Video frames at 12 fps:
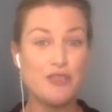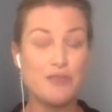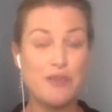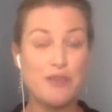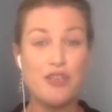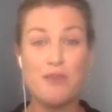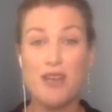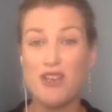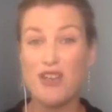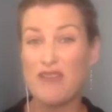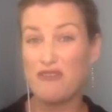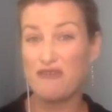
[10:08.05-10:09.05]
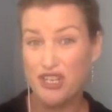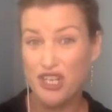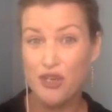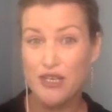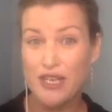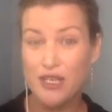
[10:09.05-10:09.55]
speak you might not have a
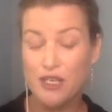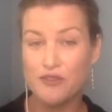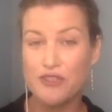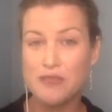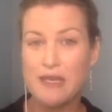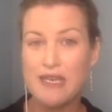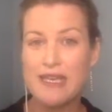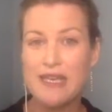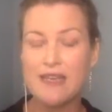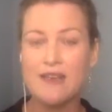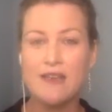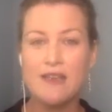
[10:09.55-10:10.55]
video yet of you speaking